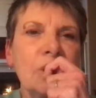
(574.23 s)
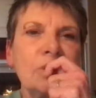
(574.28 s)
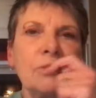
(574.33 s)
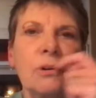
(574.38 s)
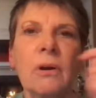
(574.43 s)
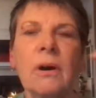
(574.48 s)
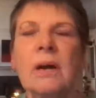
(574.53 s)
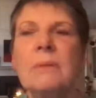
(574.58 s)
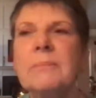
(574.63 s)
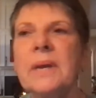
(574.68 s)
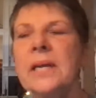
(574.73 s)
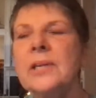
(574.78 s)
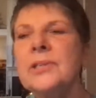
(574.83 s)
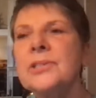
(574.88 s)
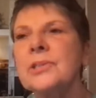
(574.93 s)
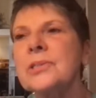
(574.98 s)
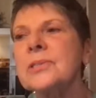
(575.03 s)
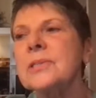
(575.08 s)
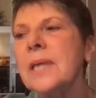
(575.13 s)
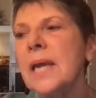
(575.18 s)
for our
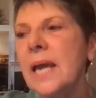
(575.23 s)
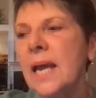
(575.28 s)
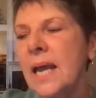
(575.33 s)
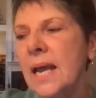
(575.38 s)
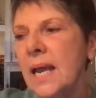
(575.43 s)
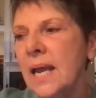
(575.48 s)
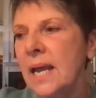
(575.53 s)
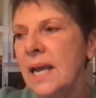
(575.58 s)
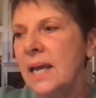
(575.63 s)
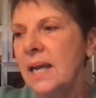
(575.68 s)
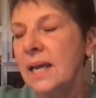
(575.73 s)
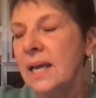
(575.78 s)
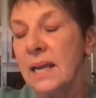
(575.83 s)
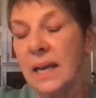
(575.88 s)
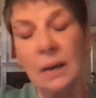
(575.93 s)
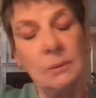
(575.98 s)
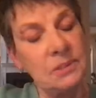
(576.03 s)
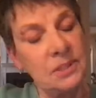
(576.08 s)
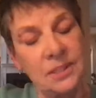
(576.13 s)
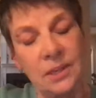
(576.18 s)
majors.
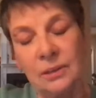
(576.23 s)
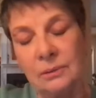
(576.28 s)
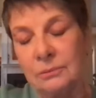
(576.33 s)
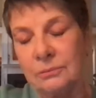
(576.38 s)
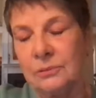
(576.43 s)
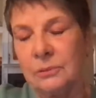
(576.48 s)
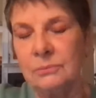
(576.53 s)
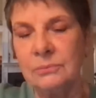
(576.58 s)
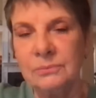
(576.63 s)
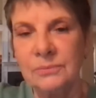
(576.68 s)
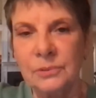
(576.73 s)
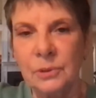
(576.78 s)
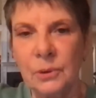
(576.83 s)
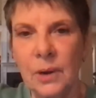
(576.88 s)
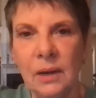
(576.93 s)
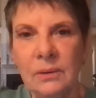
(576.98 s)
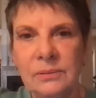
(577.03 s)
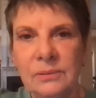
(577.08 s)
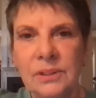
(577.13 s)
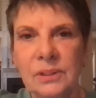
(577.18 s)
And I was starting from
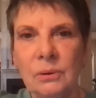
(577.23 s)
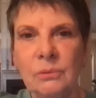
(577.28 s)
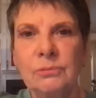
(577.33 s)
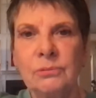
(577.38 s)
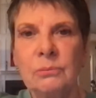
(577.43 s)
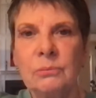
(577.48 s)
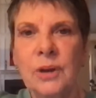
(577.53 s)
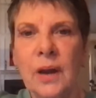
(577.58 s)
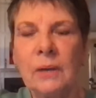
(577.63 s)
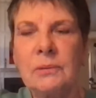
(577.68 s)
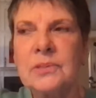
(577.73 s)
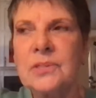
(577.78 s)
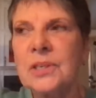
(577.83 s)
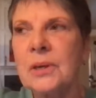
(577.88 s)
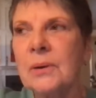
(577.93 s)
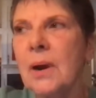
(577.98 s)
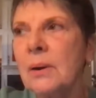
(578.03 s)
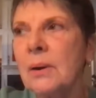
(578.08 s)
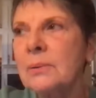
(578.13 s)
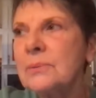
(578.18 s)
ground
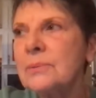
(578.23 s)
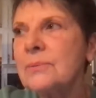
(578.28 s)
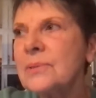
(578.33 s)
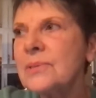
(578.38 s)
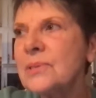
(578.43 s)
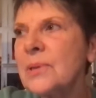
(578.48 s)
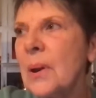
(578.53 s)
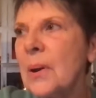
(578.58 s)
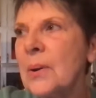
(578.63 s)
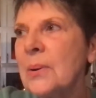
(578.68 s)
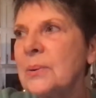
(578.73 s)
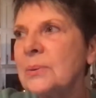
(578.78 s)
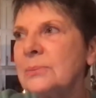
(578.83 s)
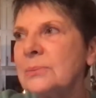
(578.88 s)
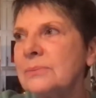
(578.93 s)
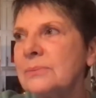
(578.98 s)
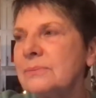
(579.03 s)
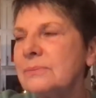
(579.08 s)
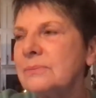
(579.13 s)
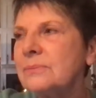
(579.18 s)
zero.
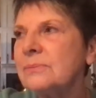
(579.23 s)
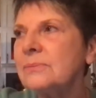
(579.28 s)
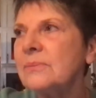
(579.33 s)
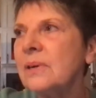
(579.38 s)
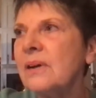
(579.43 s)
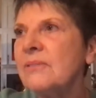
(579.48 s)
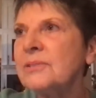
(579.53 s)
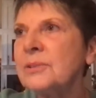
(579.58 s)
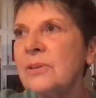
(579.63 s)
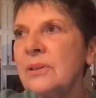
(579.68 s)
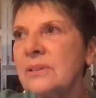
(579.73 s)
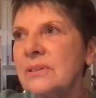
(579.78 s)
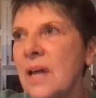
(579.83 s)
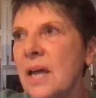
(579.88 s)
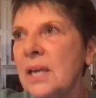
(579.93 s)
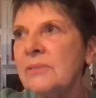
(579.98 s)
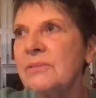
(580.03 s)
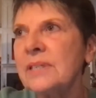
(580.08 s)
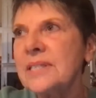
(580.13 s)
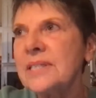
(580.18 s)
So after a
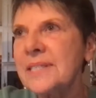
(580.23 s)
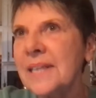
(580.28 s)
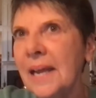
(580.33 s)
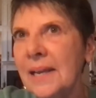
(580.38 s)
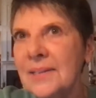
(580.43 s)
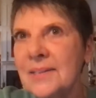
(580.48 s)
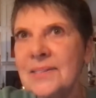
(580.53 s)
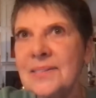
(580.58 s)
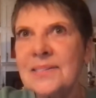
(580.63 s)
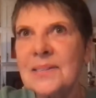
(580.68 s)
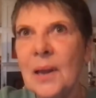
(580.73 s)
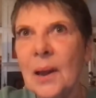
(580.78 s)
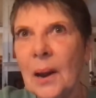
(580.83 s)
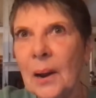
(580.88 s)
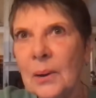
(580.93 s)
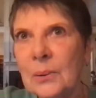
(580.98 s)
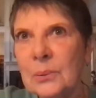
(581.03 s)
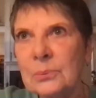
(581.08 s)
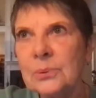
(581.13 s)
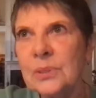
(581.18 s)
lot of intense
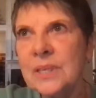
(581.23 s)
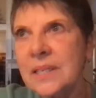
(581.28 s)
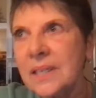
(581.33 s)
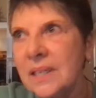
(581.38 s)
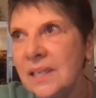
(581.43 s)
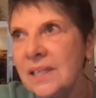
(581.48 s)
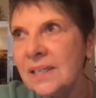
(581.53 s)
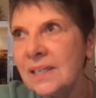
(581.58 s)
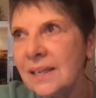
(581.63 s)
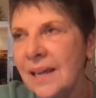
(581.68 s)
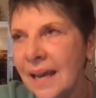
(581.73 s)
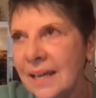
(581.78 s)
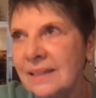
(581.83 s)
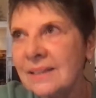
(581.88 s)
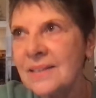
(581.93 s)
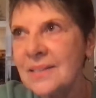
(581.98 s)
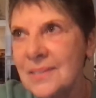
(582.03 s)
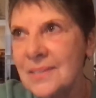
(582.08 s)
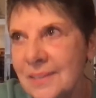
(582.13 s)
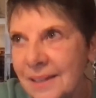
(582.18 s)
reading
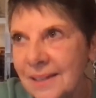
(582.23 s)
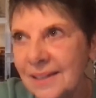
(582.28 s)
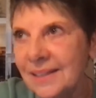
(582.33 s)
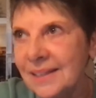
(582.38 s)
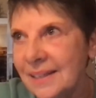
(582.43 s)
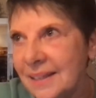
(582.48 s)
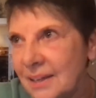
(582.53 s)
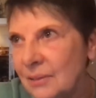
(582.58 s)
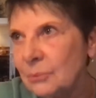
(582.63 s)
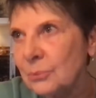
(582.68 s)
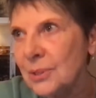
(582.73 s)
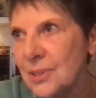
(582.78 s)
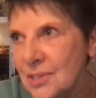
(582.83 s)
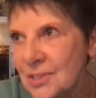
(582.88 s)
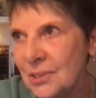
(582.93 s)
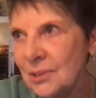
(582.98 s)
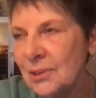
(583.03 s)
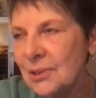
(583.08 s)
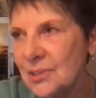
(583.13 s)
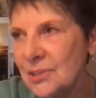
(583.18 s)
and listening and
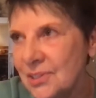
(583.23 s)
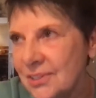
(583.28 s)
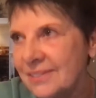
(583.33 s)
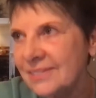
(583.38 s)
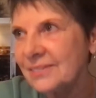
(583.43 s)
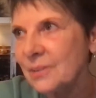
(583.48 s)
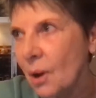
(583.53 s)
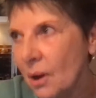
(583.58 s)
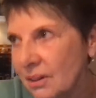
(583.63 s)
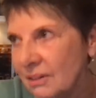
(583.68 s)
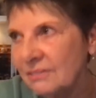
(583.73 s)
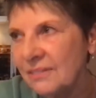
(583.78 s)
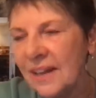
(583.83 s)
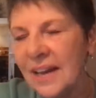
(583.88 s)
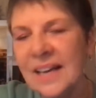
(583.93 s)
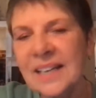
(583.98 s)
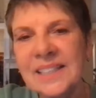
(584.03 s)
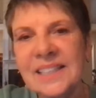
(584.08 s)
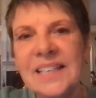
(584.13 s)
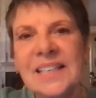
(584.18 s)
research and all of
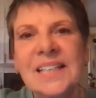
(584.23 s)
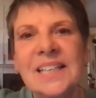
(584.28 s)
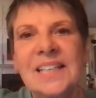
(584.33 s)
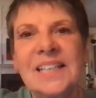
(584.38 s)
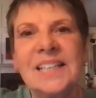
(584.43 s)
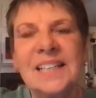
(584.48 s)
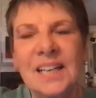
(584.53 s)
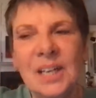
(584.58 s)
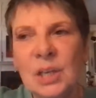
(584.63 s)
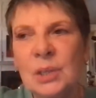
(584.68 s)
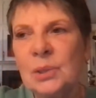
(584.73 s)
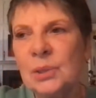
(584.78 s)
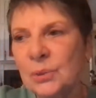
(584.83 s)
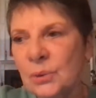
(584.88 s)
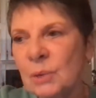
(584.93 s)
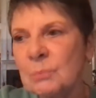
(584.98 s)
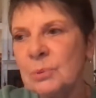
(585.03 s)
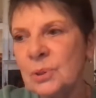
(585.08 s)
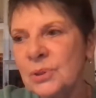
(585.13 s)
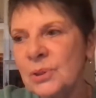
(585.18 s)
that, I
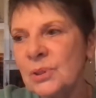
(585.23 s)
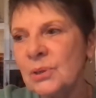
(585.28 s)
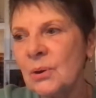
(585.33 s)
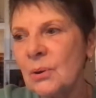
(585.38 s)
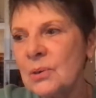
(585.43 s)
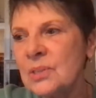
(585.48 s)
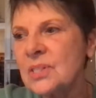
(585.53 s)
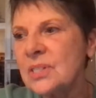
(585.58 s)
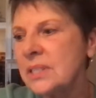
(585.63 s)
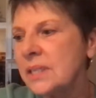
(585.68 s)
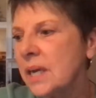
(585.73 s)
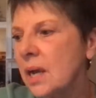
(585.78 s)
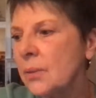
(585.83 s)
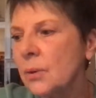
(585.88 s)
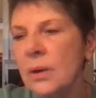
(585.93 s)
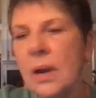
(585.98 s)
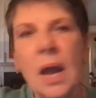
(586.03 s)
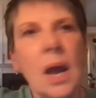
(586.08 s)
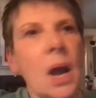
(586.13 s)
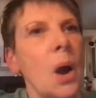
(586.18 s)
put the course
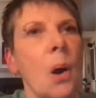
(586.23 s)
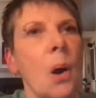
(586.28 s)
together.